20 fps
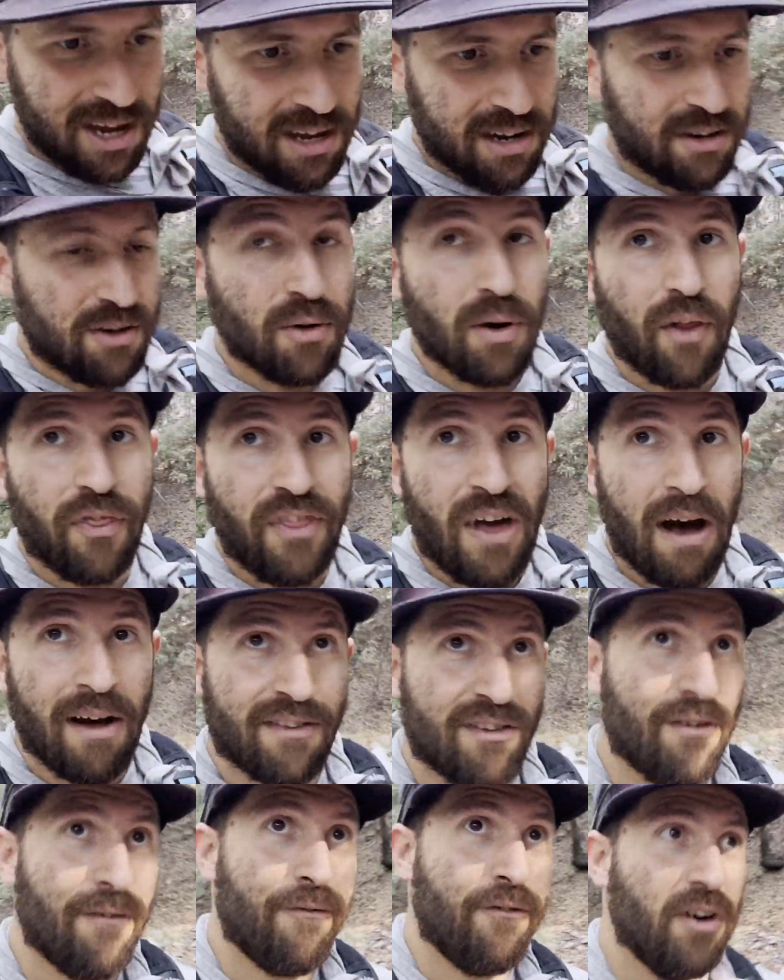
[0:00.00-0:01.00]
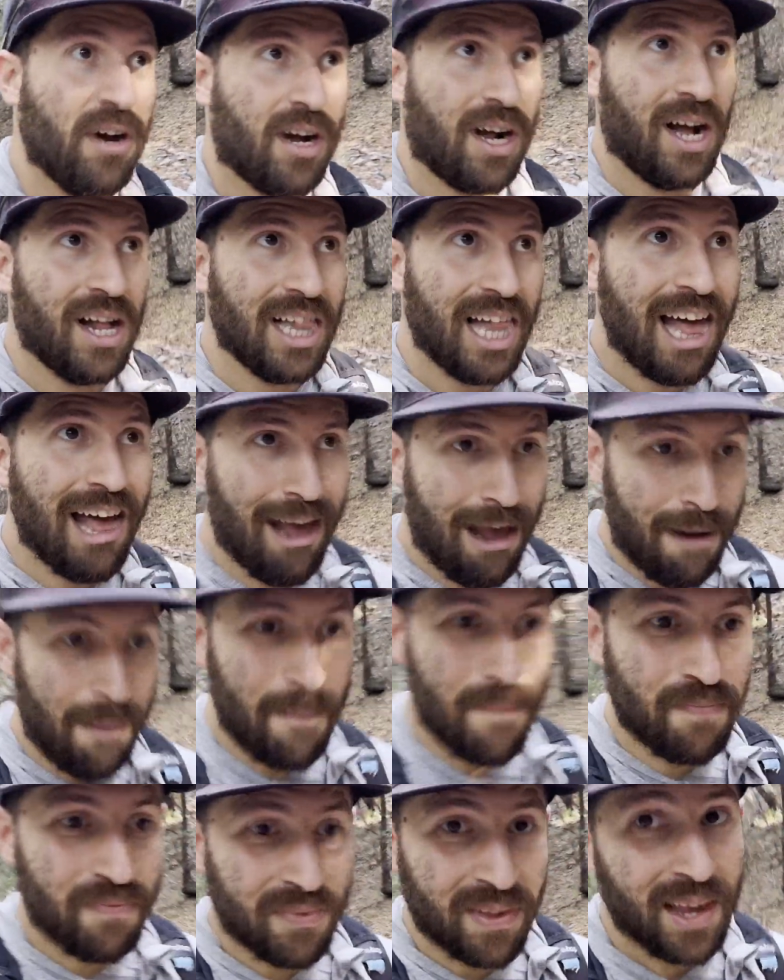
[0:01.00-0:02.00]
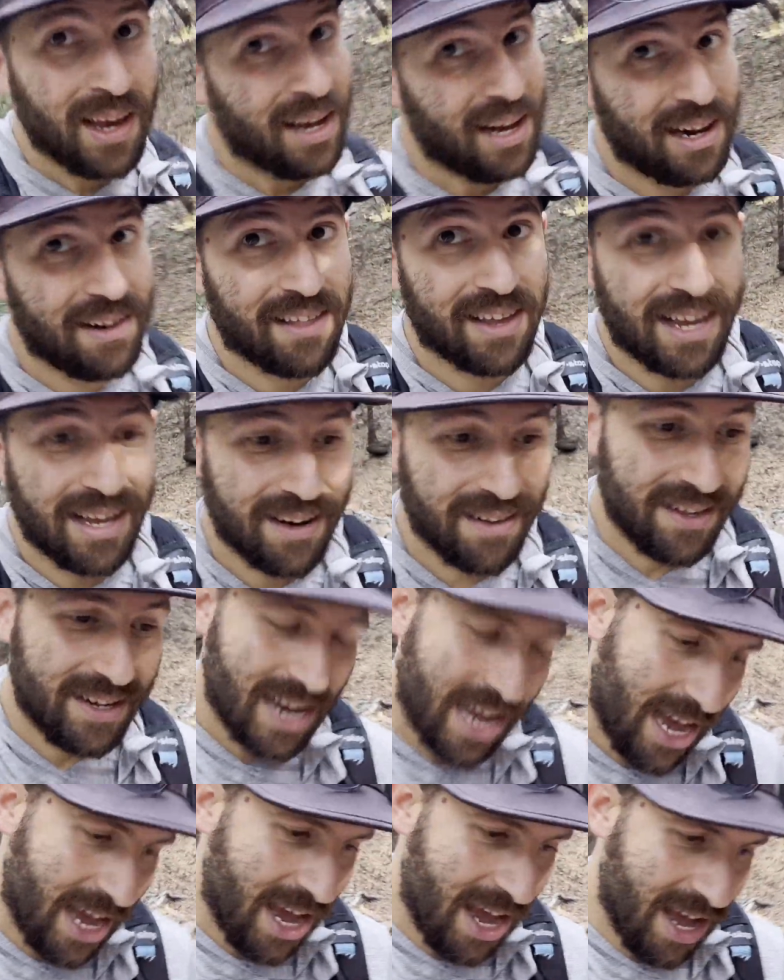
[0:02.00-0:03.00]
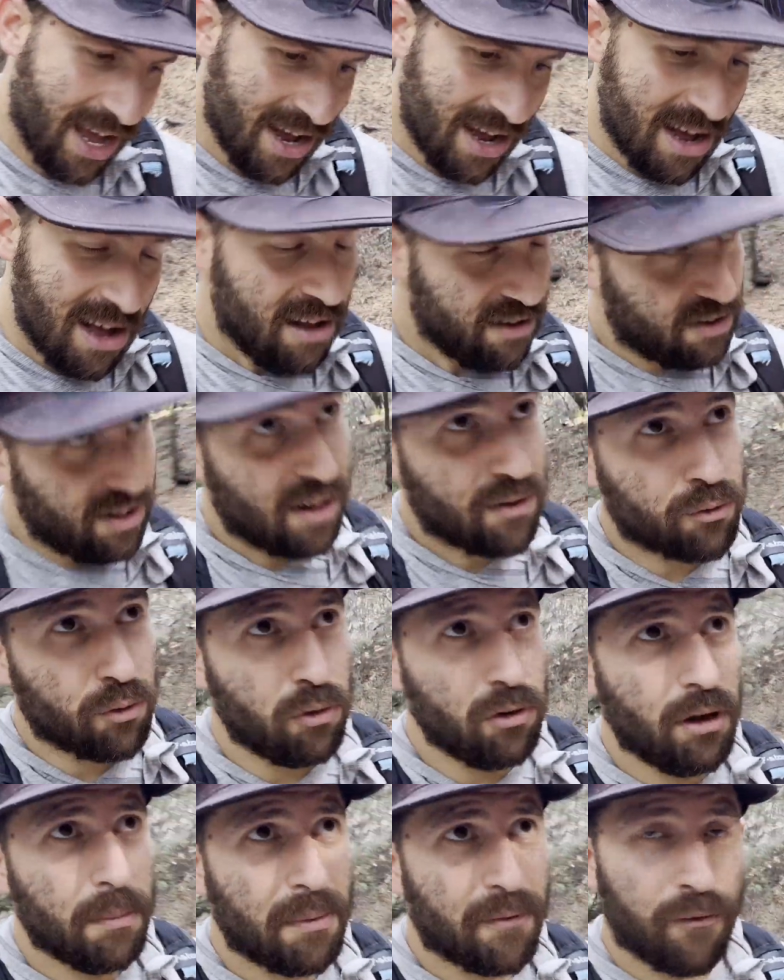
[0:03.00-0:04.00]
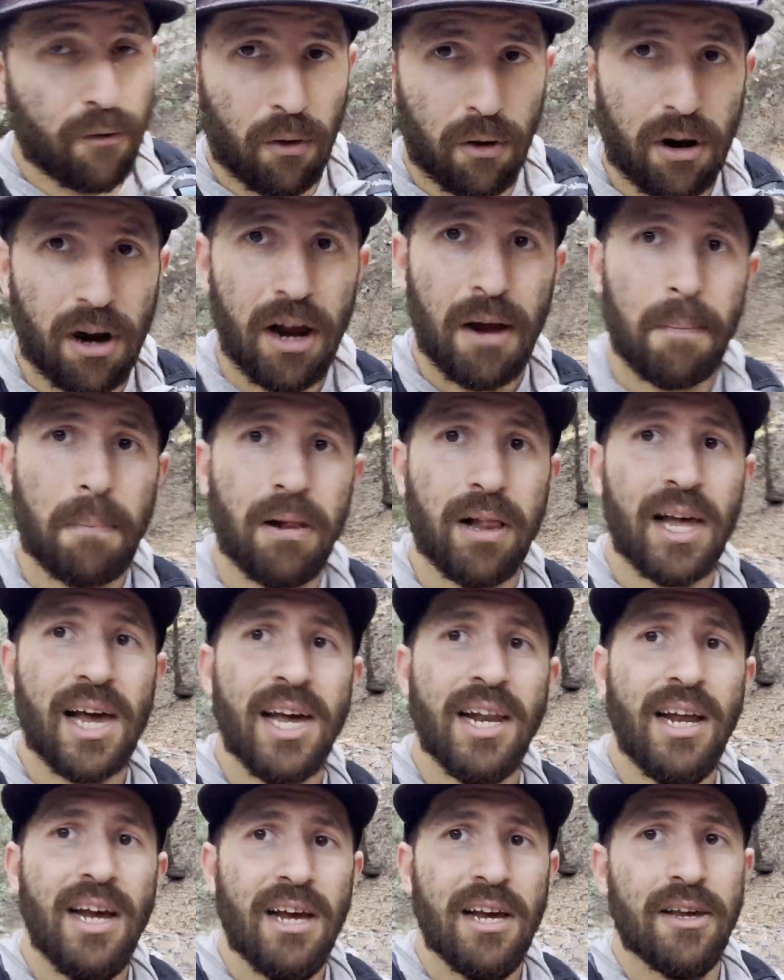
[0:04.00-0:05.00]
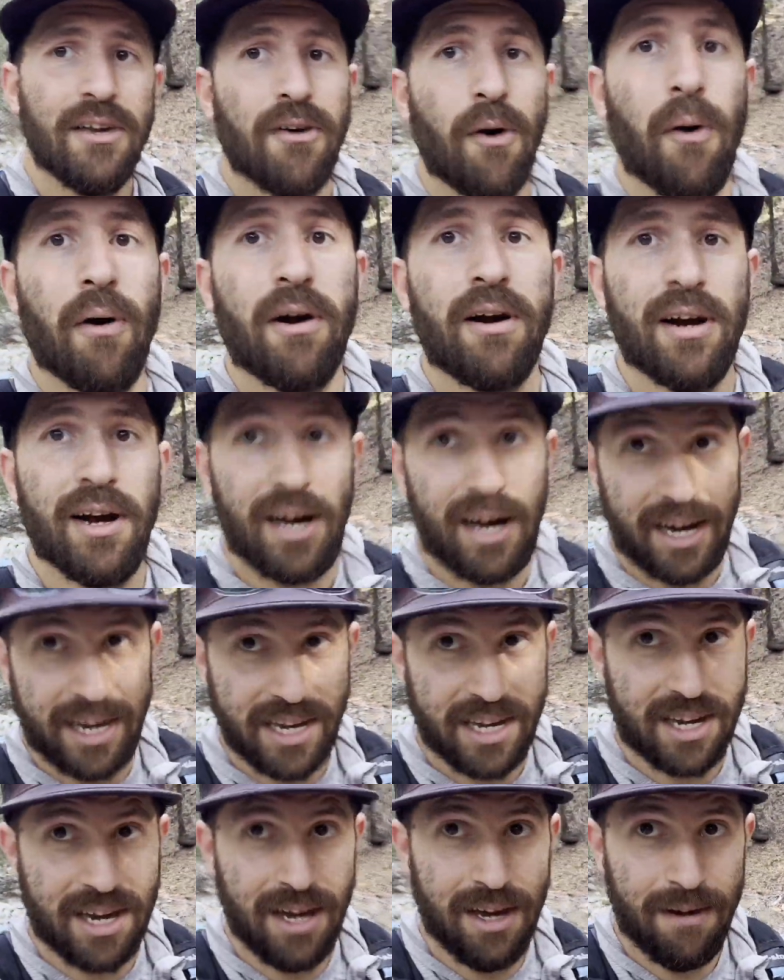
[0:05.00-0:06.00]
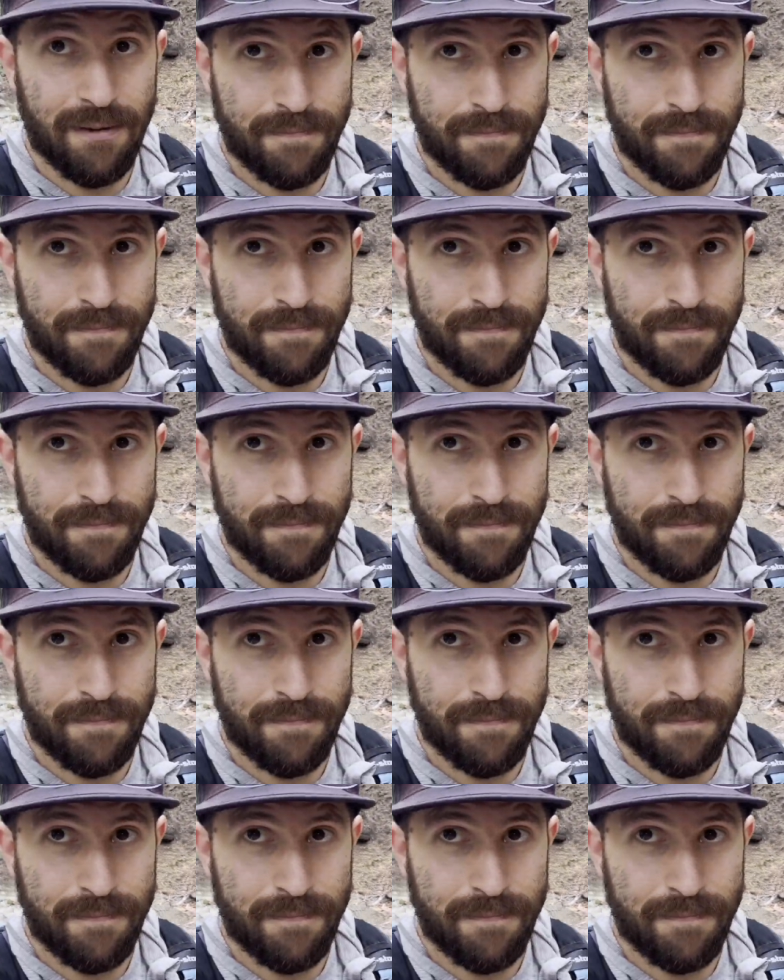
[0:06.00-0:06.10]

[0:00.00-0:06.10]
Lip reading: doing a 1,000-foot climb in the heat of the day. So that's rule number 4, plan your hike.